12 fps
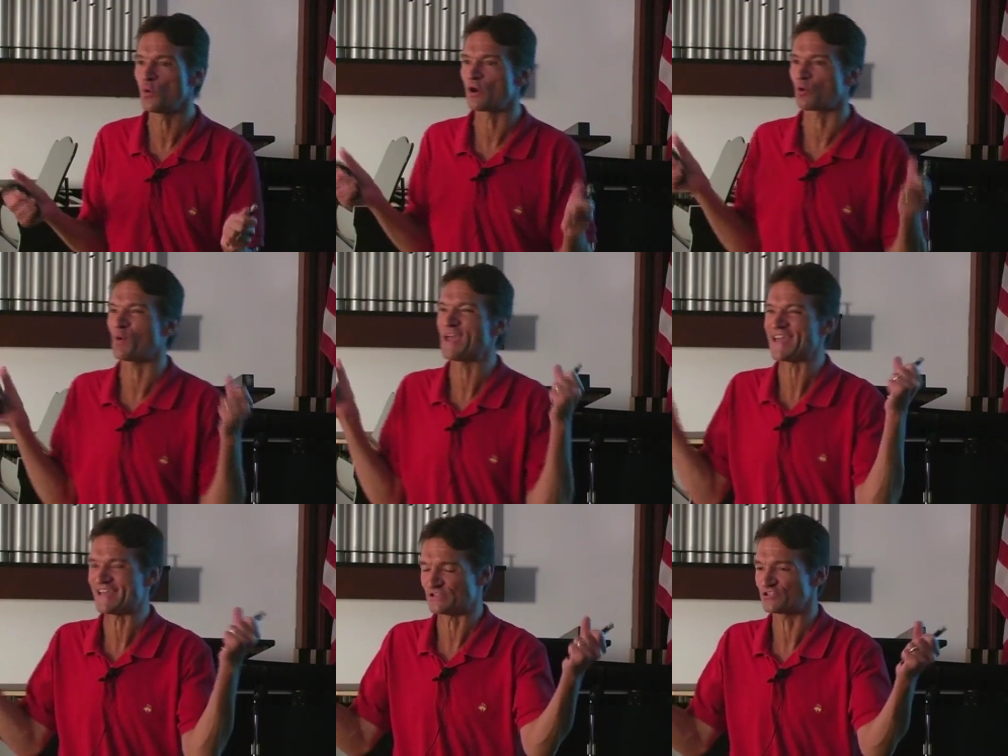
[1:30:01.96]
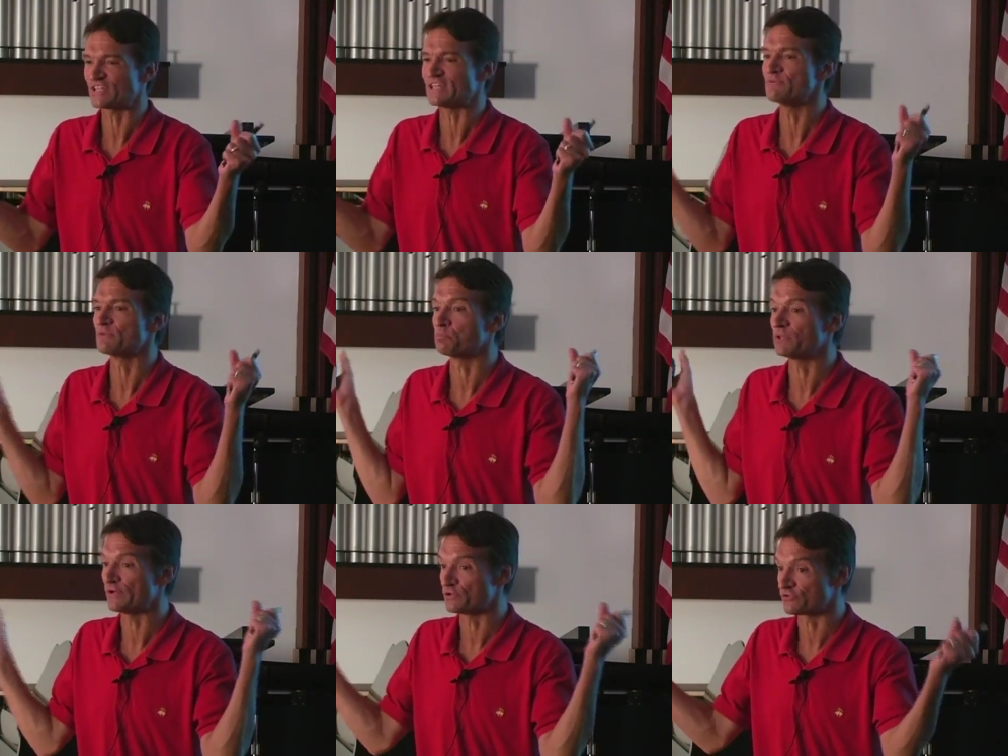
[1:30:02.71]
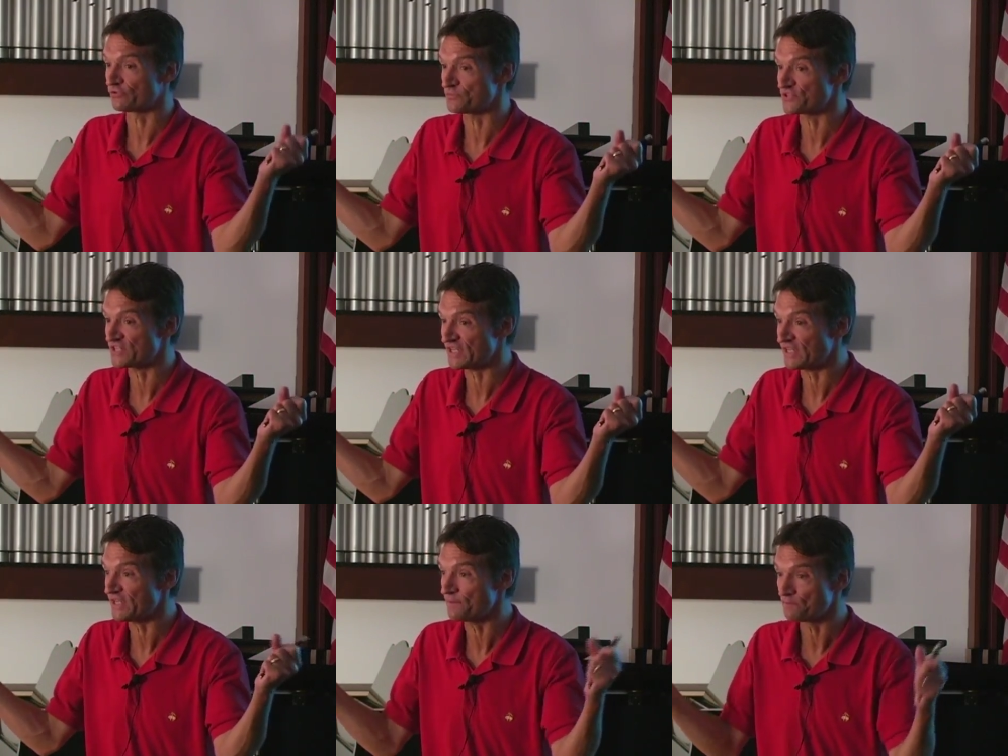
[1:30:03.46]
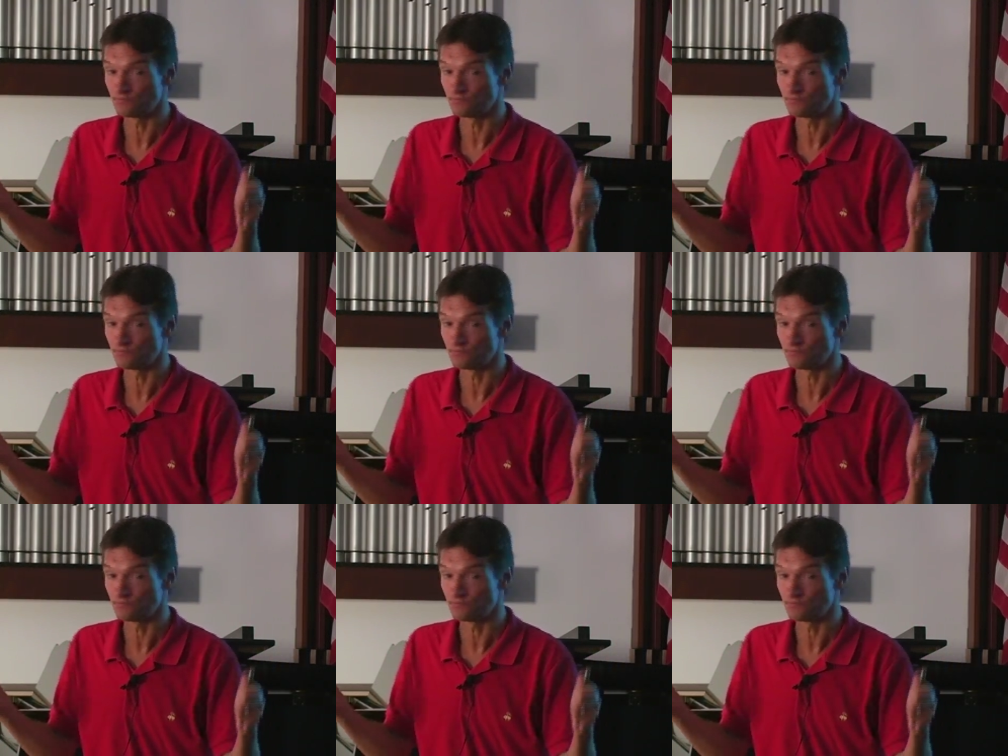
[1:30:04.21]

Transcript: we want to raise to keep the platelets from sticking.